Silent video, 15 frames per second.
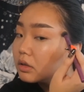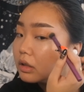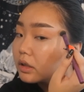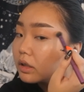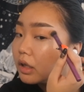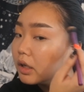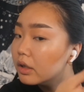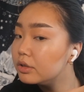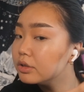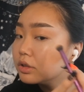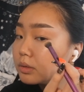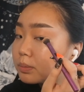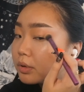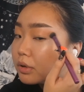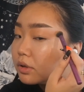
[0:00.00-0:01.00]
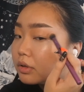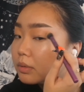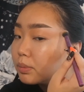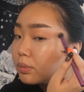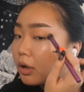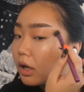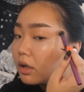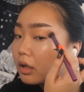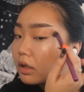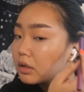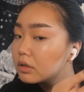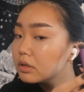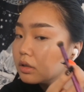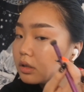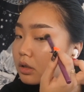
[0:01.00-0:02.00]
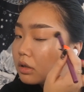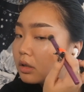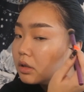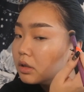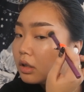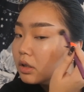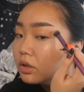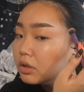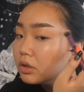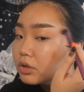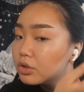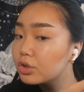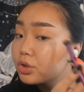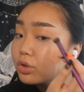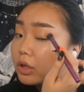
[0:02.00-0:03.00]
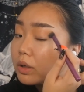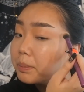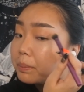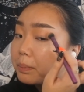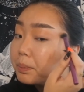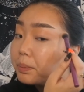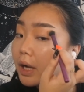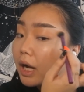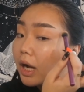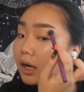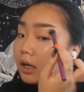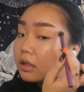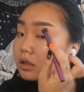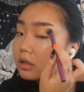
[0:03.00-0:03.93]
Again, just pull the product straight back